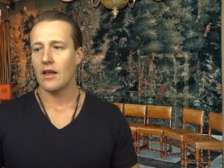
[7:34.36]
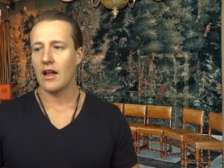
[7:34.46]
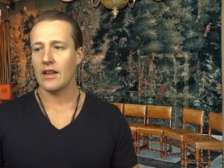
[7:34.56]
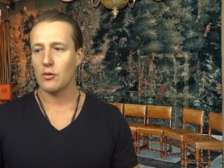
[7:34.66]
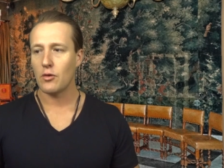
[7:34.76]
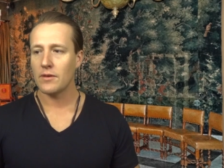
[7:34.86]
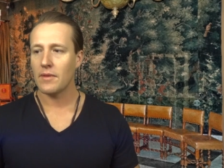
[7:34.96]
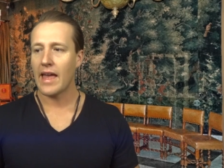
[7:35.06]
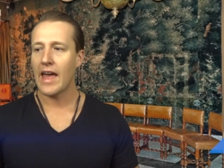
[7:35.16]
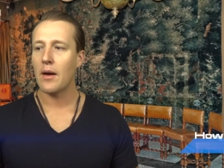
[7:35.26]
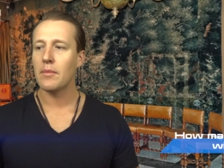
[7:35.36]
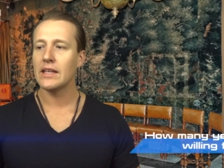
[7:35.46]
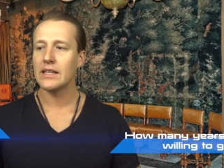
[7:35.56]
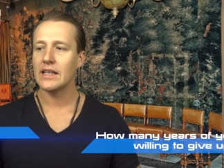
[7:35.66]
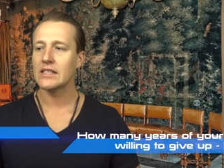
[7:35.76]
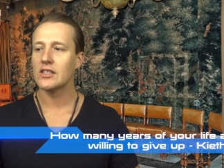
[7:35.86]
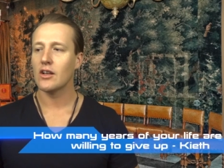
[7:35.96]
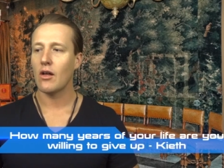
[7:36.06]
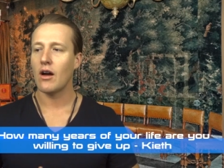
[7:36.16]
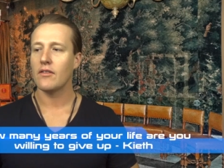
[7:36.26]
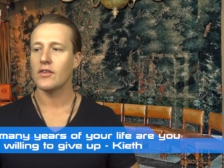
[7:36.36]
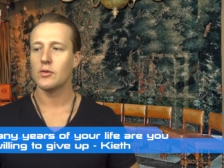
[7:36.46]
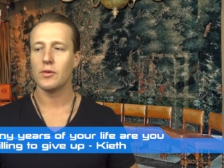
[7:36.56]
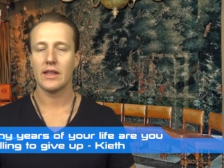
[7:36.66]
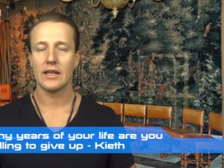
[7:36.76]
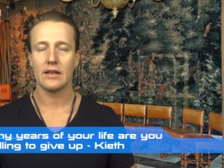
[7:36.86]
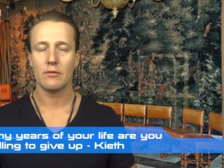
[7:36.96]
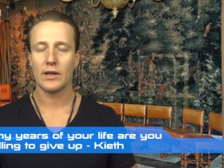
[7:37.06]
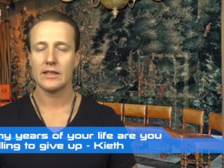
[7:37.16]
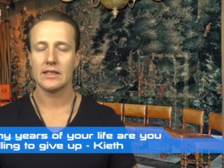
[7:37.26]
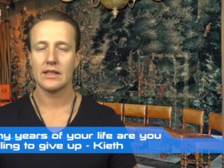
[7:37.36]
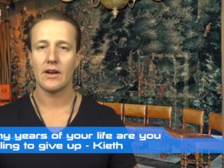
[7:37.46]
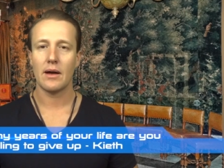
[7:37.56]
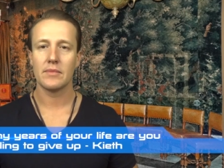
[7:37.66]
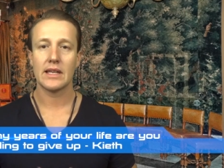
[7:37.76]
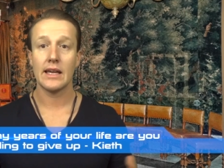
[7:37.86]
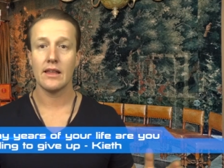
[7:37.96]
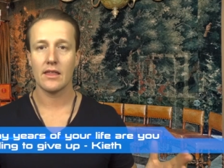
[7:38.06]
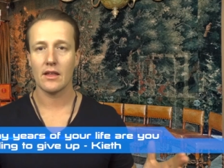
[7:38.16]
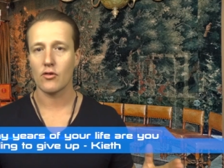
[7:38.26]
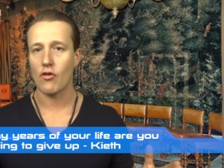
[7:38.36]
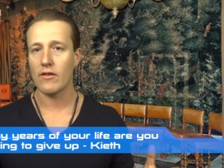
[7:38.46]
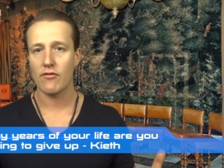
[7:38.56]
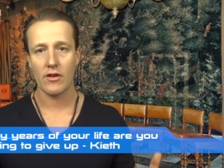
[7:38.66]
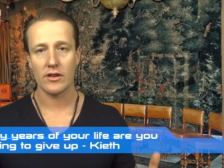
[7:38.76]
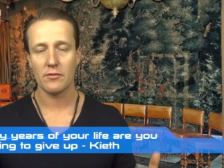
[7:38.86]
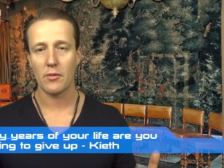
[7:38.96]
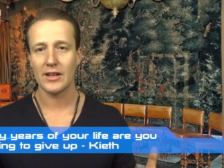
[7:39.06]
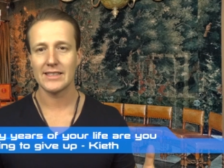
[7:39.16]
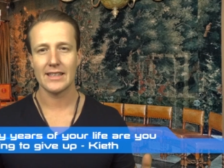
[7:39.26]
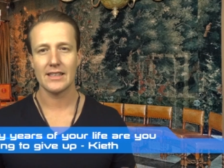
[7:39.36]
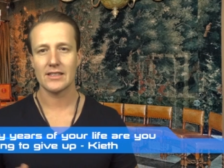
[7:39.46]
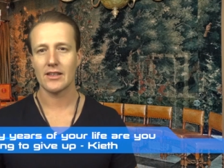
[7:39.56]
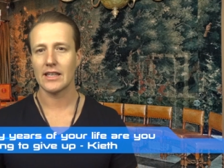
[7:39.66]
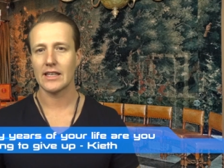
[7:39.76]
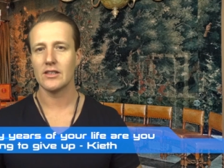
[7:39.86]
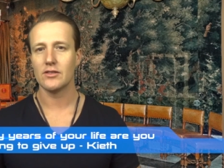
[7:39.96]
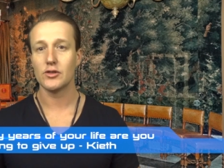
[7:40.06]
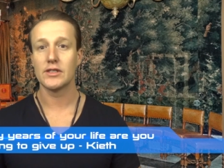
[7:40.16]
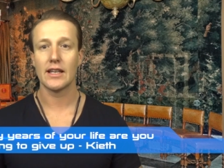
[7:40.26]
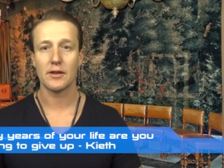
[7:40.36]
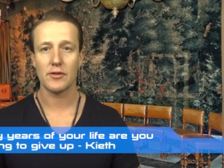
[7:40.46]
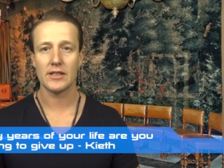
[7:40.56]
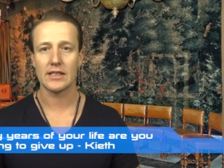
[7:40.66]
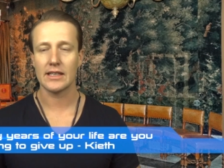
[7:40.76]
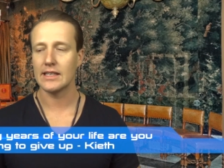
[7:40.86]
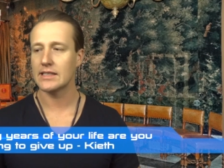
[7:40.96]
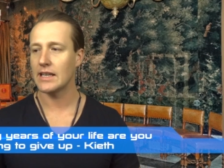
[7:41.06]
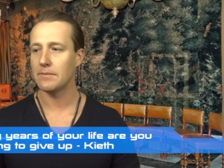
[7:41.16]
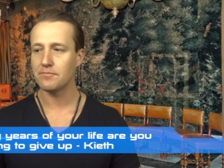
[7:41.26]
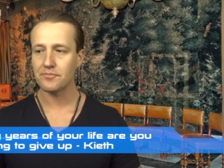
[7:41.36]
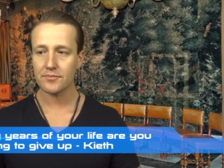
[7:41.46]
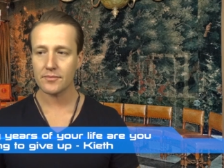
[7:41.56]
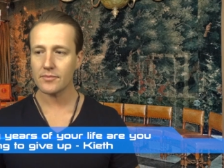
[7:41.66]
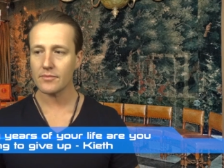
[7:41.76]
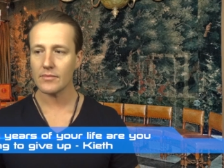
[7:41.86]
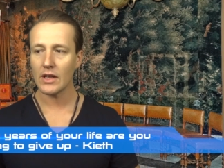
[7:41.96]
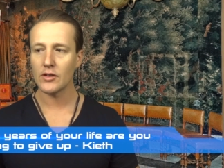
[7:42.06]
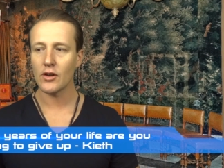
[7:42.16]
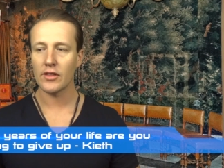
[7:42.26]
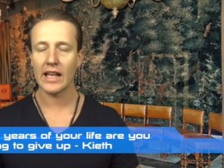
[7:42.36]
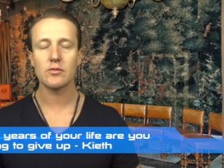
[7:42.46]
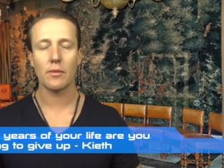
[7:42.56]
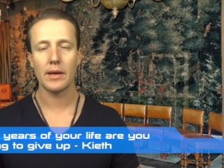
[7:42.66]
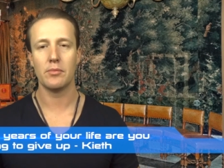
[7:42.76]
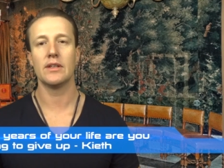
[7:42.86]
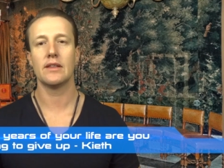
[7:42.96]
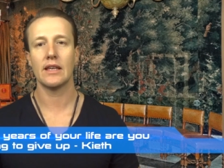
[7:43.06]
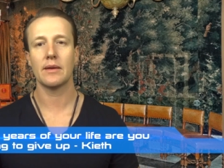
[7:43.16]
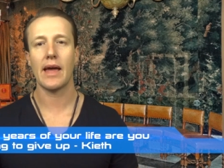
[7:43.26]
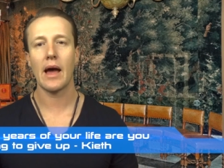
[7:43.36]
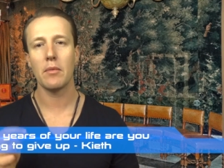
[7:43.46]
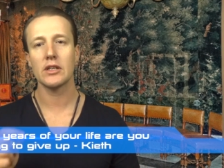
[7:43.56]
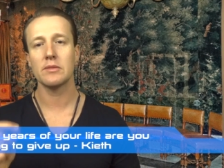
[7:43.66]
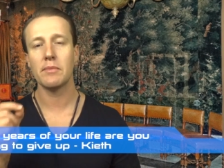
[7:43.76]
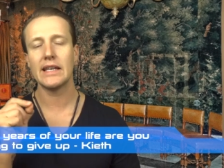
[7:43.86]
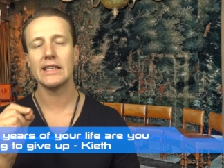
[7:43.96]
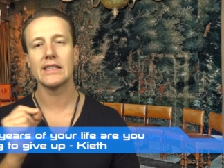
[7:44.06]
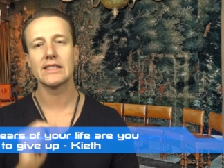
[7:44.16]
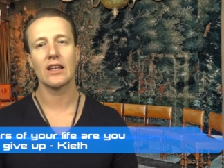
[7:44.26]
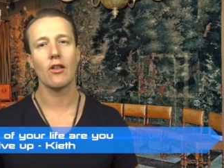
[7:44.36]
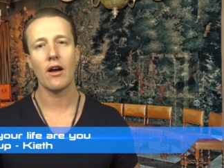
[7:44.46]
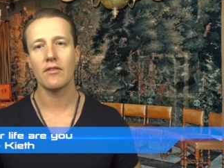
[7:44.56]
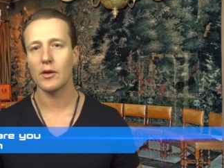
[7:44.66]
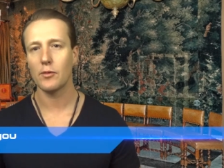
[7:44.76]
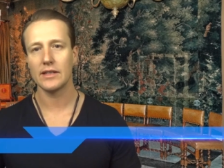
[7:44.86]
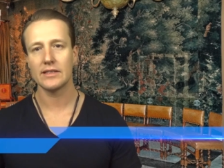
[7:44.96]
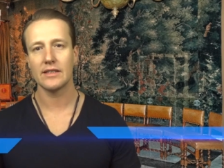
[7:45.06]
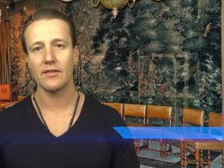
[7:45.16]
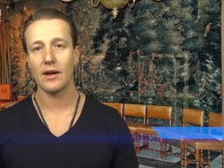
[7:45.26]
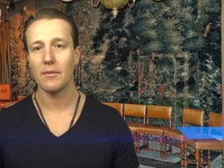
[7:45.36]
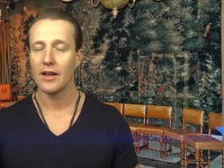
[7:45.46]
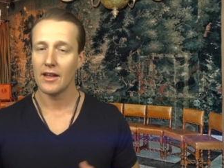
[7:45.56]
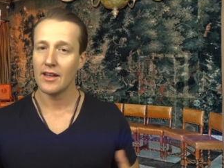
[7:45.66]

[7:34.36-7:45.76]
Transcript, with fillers: Another one, how many years of your life are you willing, willing to give up? Keith, a great friend of mine, said this, I think, in New Zealand recently. He said, you know, that's what people need to think about. How much, many years of their life they're willing to give up.